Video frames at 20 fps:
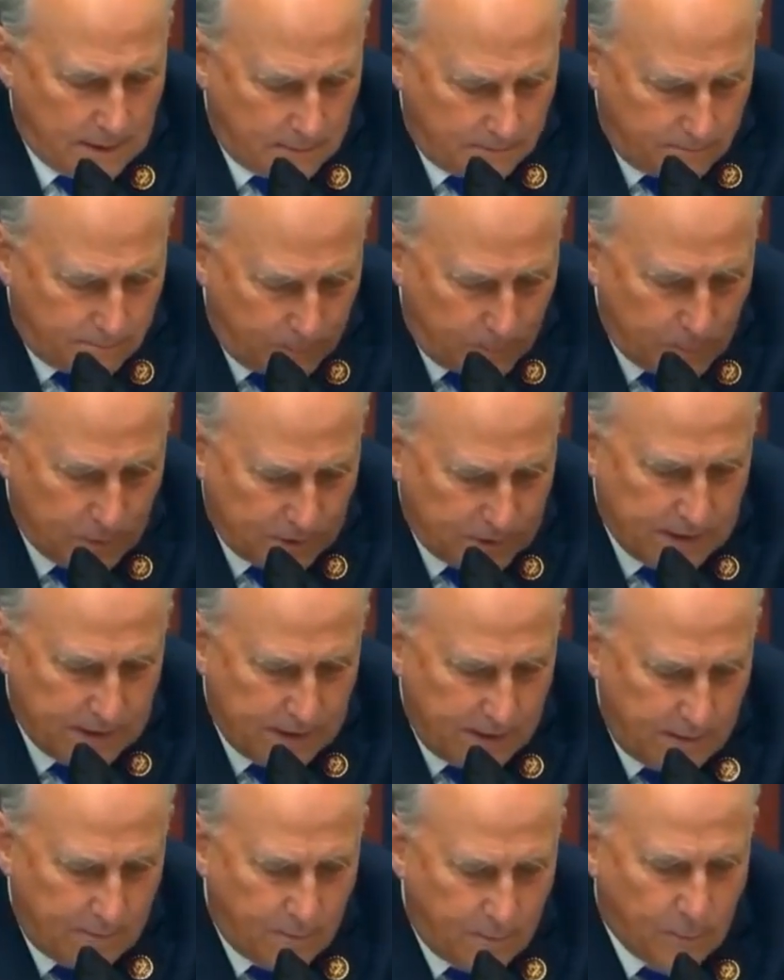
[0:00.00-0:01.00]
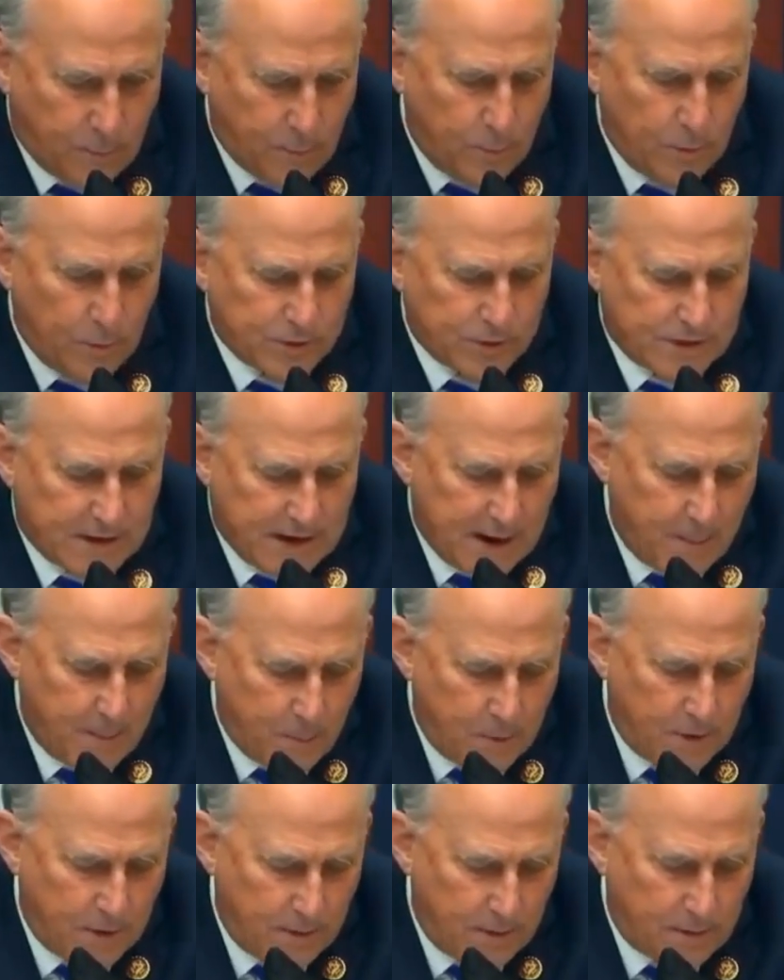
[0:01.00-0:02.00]
I see from your
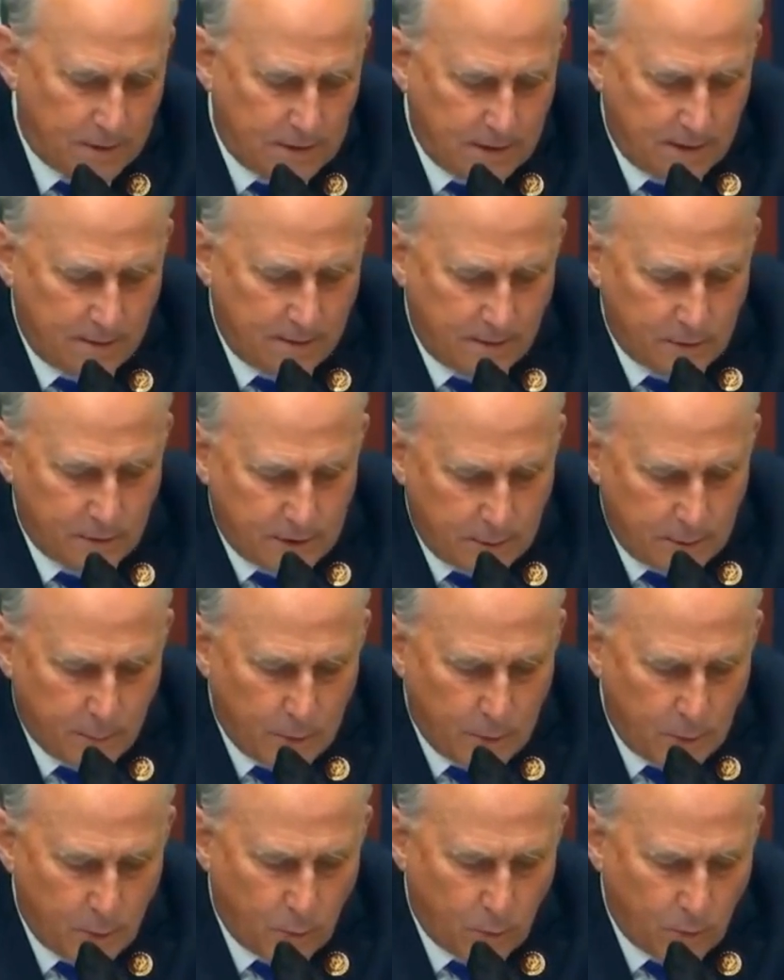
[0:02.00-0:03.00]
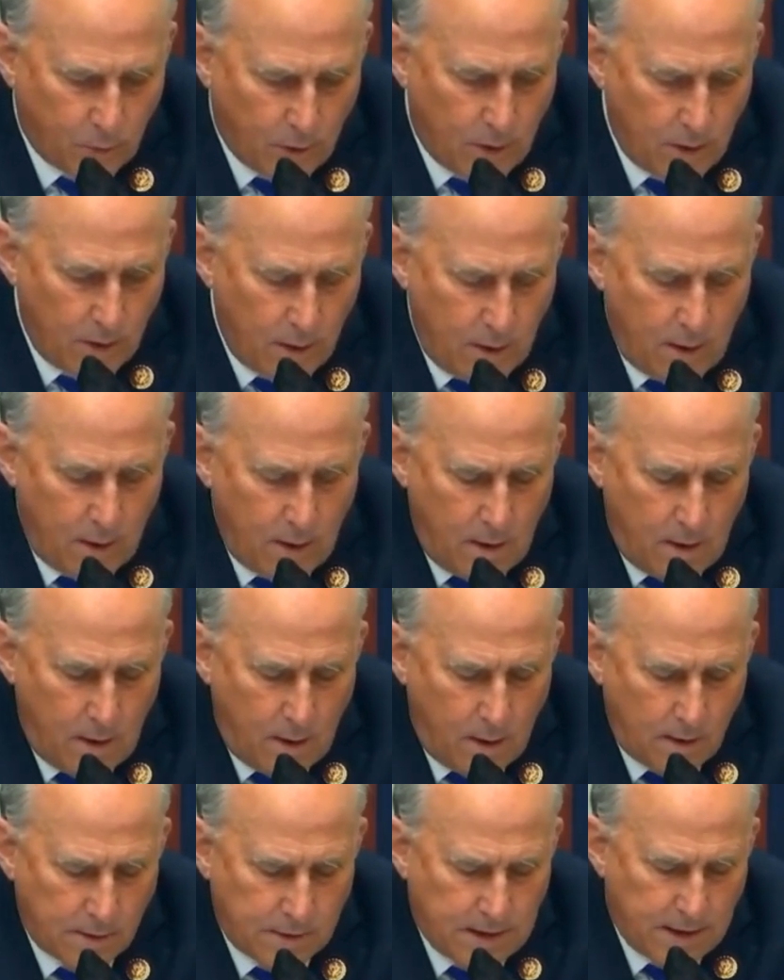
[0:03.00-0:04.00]
statement, the ship you were
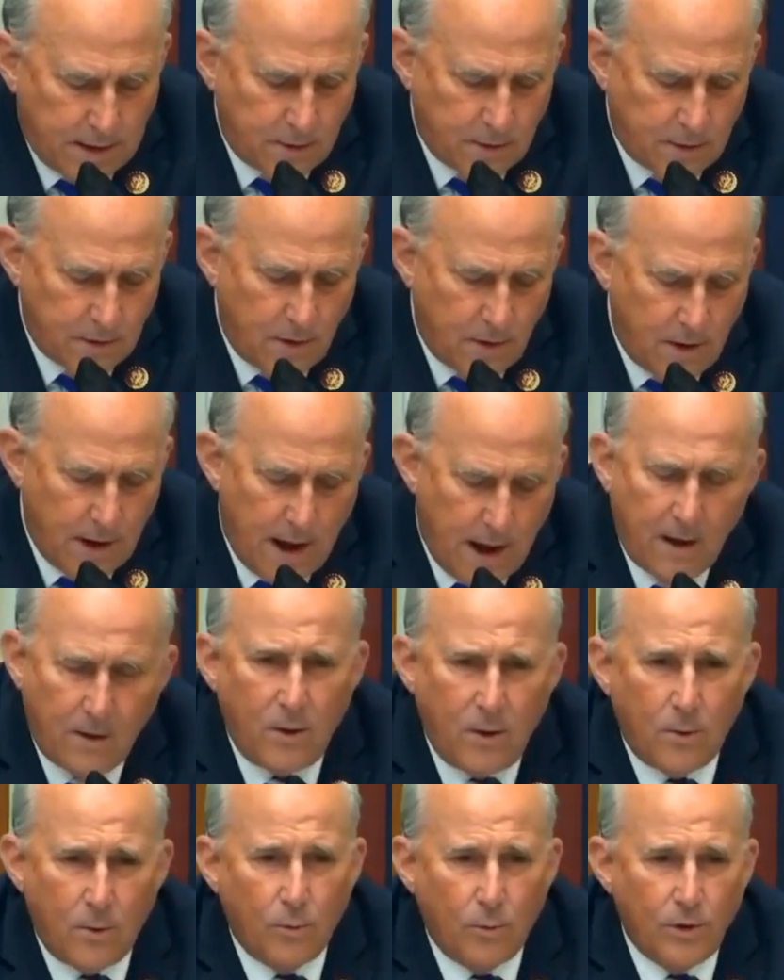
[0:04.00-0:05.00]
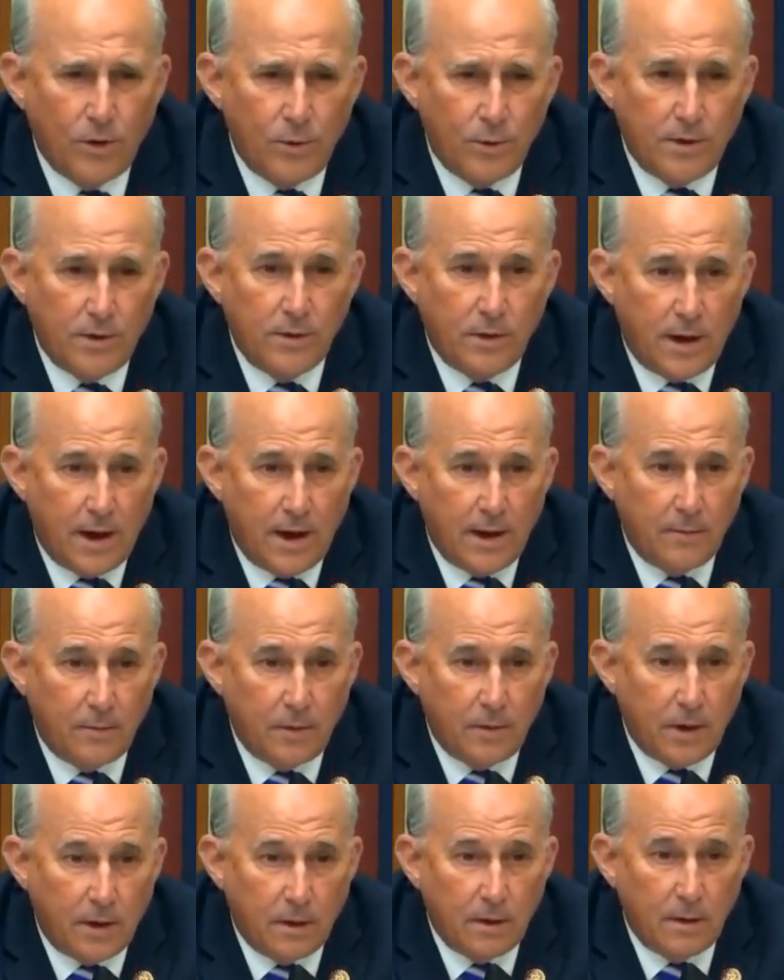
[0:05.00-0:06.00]
stationed on, how long were you in the
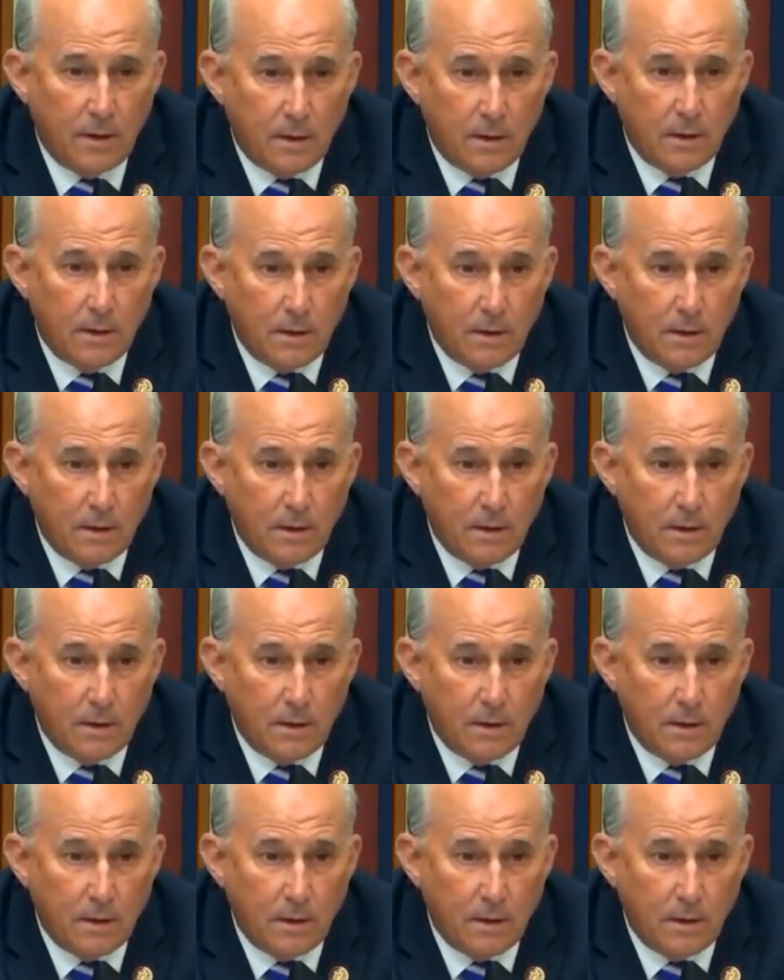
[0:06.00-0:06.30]
Navy?